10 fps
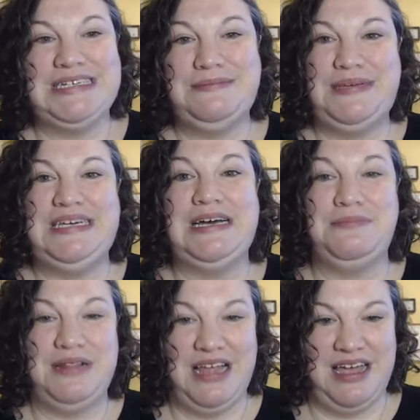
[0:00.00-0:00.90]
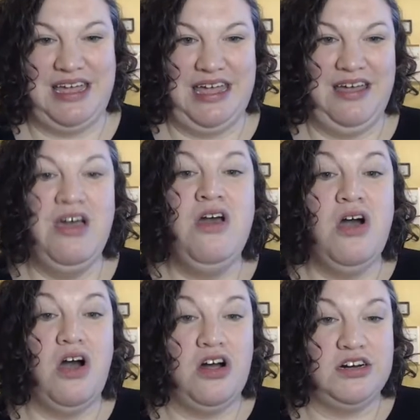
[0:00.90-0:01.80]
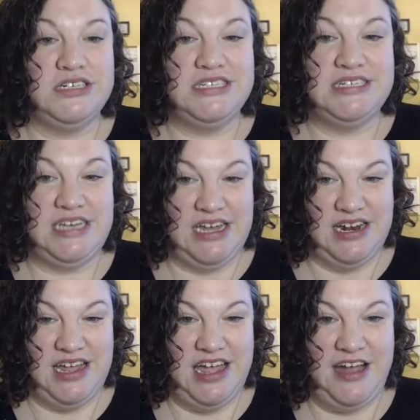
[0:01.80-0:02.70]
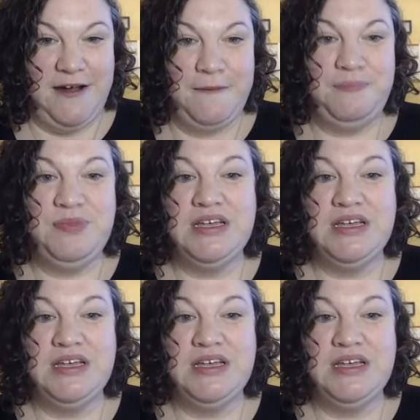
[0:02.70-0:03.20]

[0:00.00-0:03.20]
to be applying our skincare.